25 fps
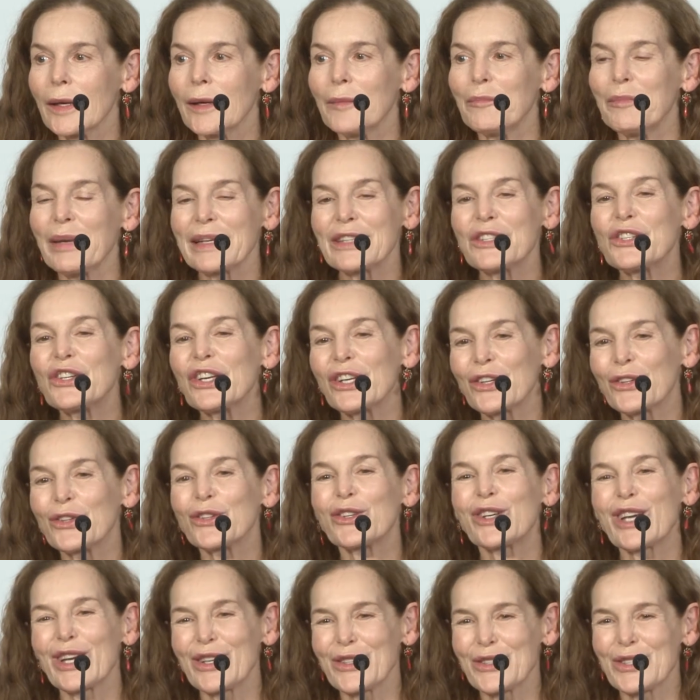but she could
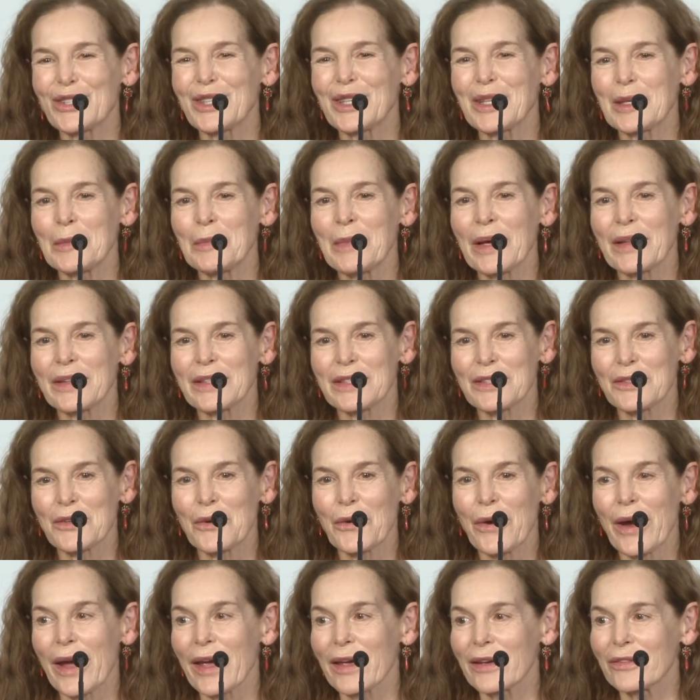go to her mother's
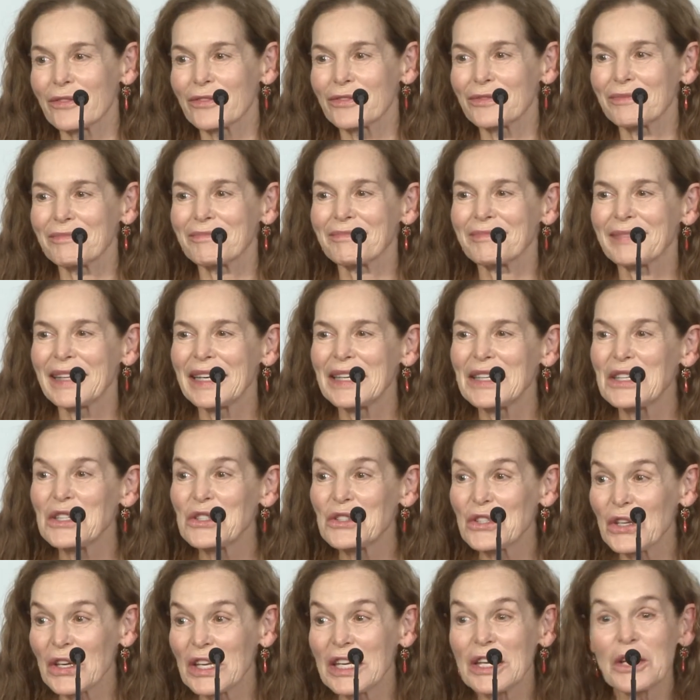grave.
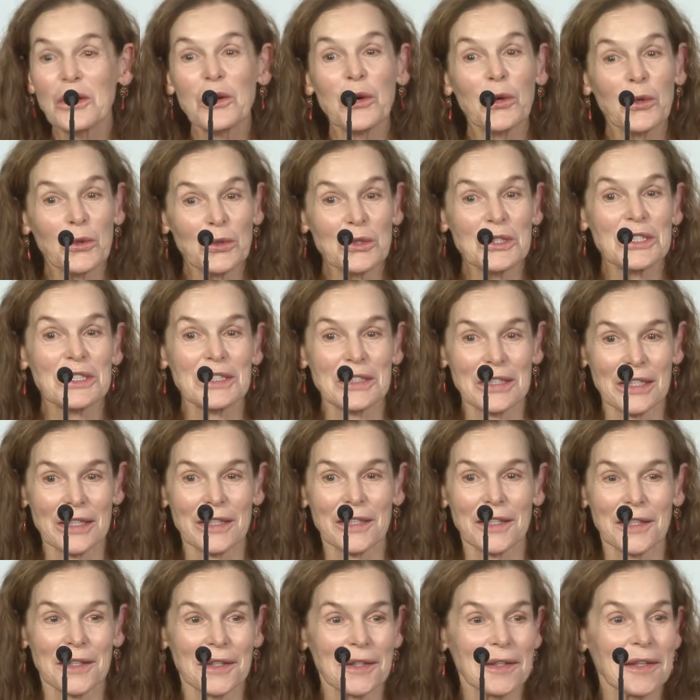So he courted
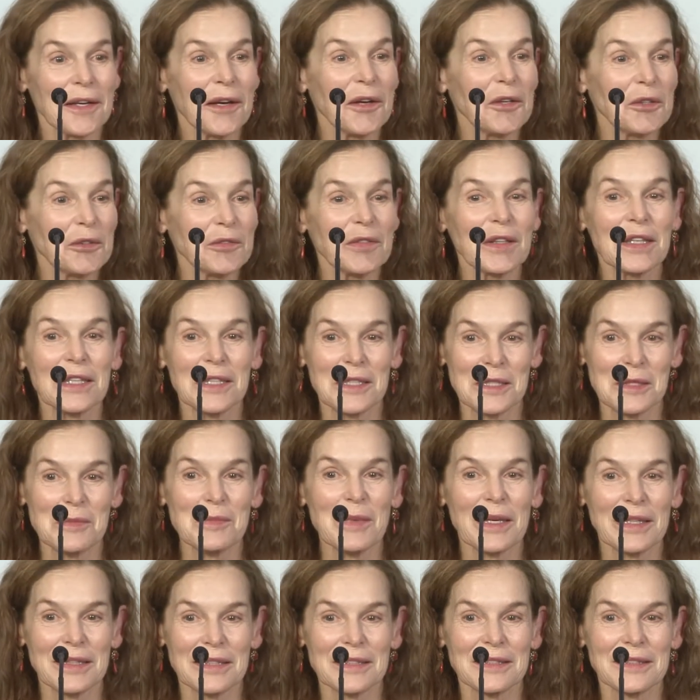her over
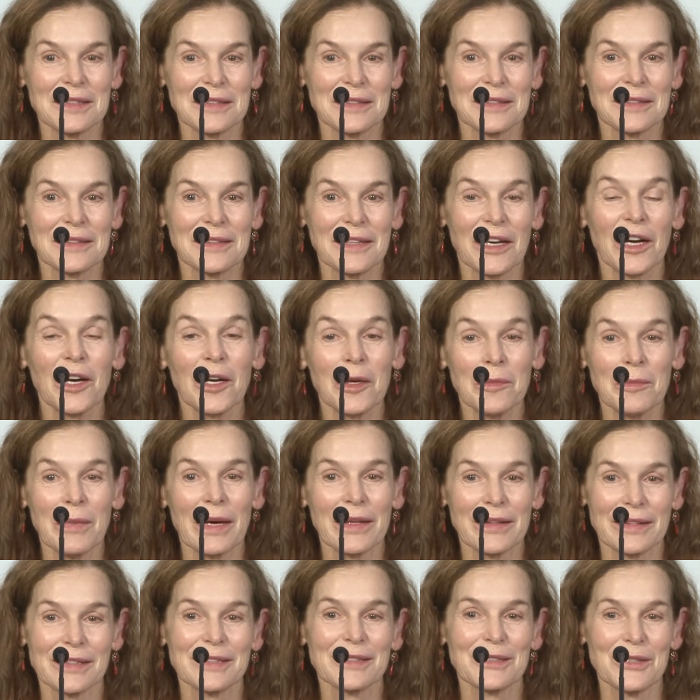her
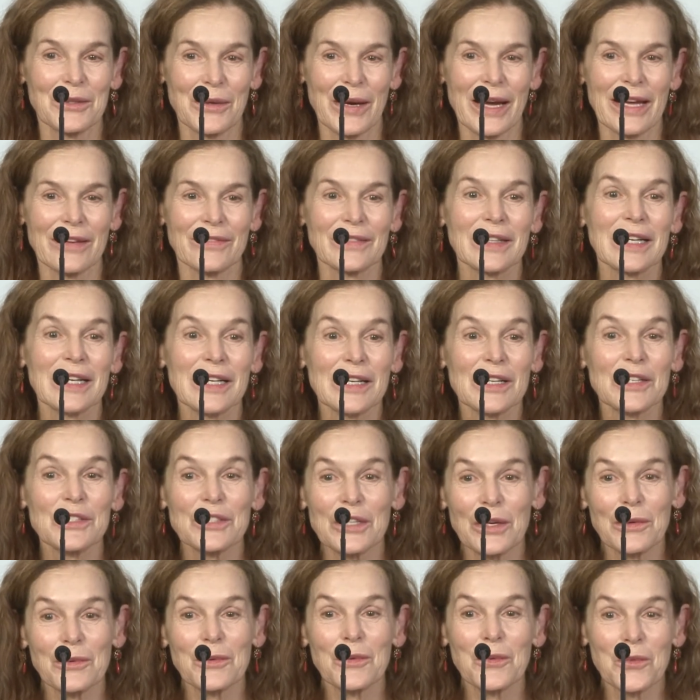mother's grave.
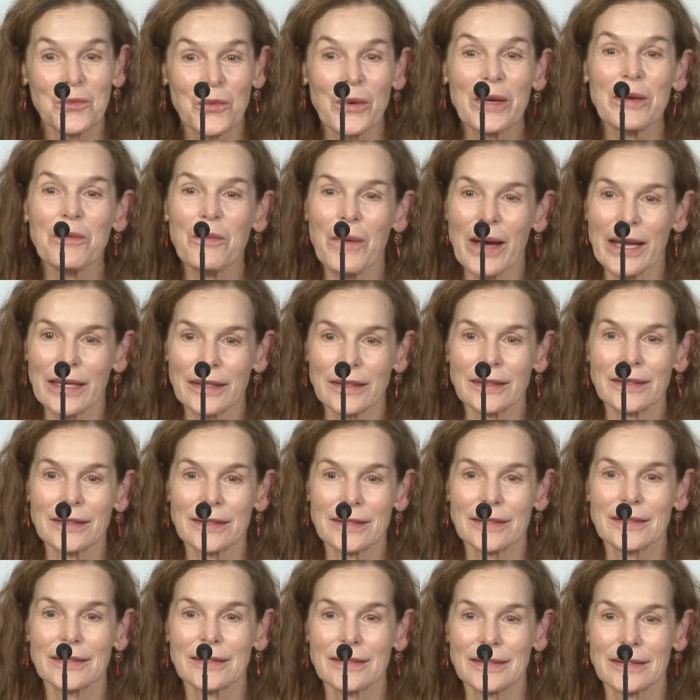So we
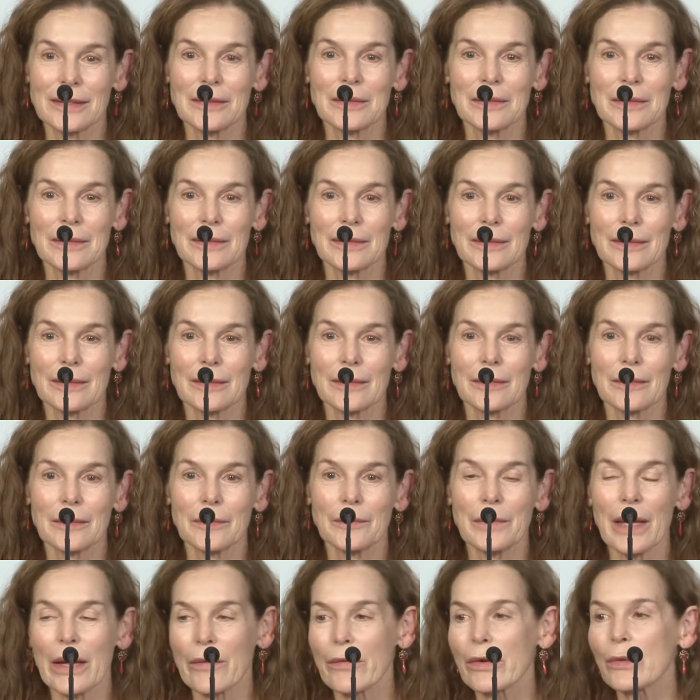went to
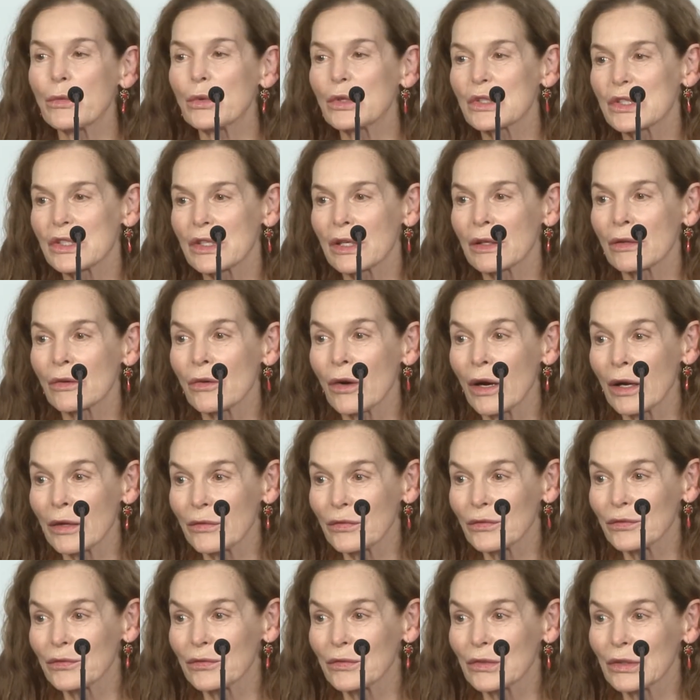Mary
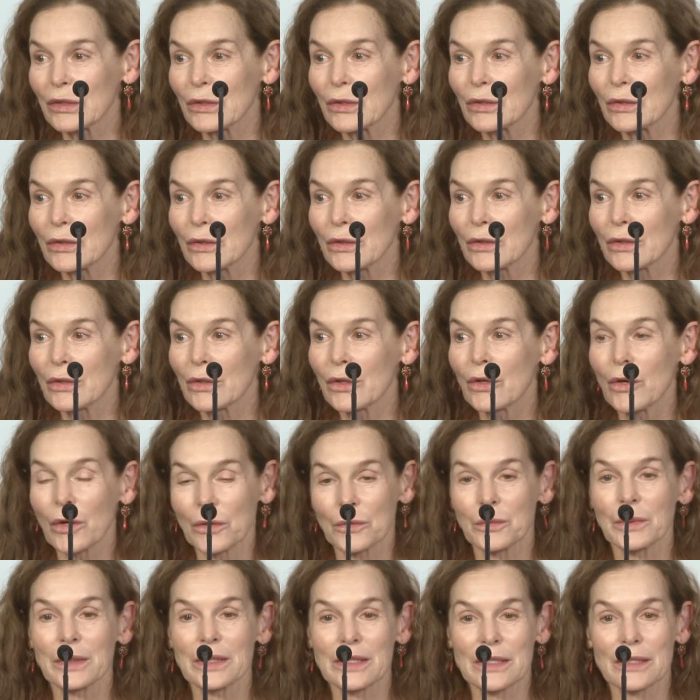Wollstonecraft
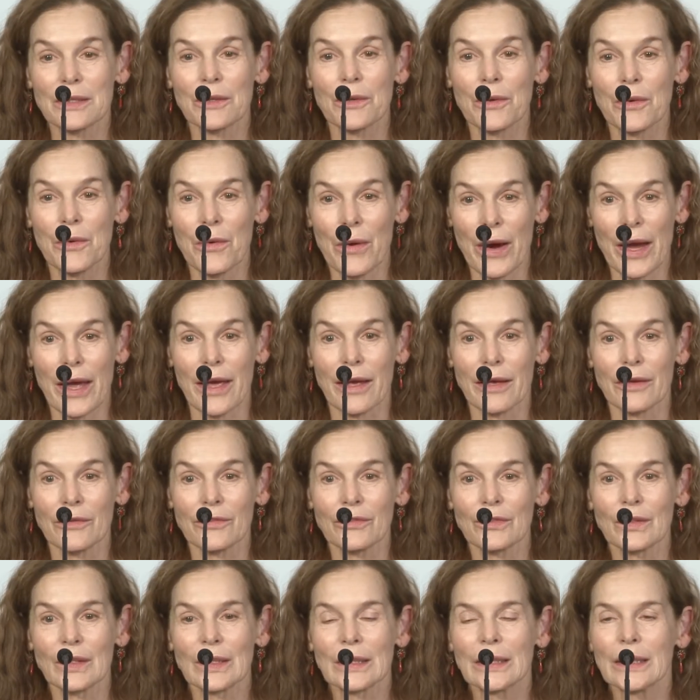Godwin's grave.